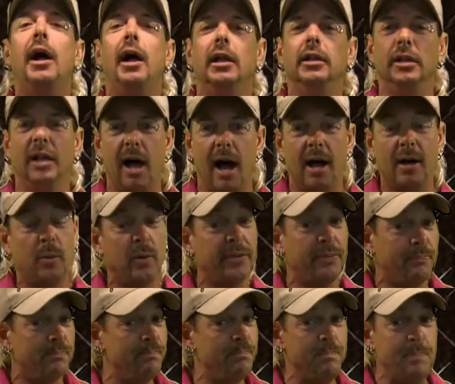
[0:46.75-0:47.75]
along
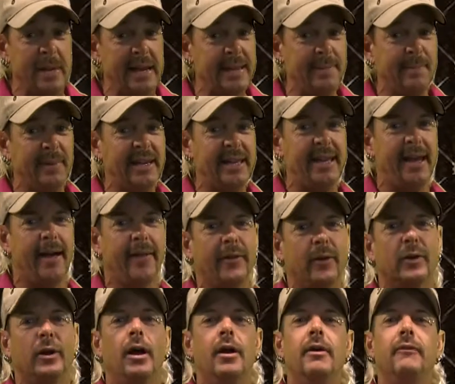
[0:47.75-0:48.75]
with many
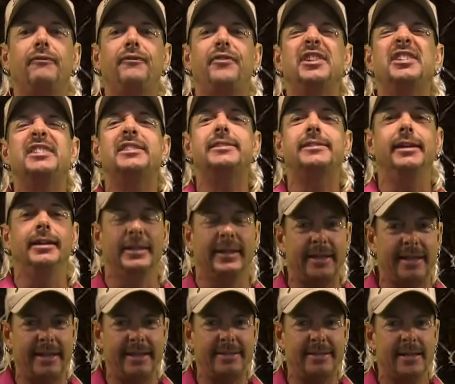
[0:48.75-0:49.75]
other
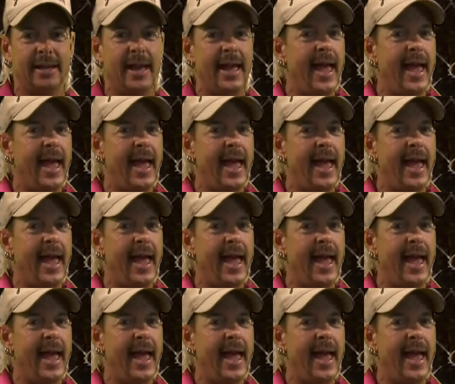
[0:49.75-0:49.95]
facilities,